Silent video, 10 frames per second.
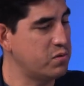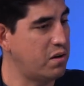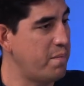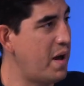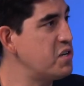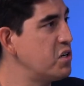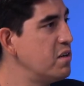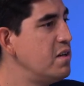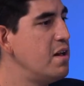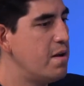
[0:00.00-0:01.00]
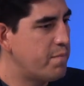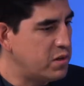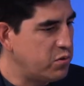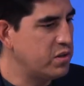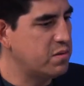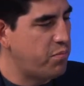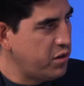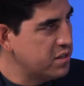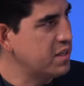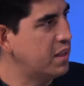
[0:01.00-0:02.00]
So I'd imagine by doing some
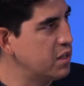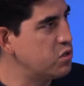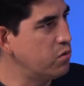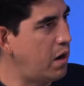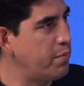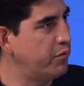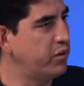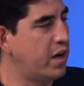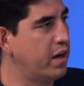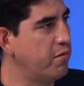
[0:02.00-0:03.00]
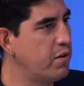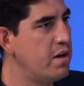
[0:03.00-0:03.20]
things like this, you're able to kind of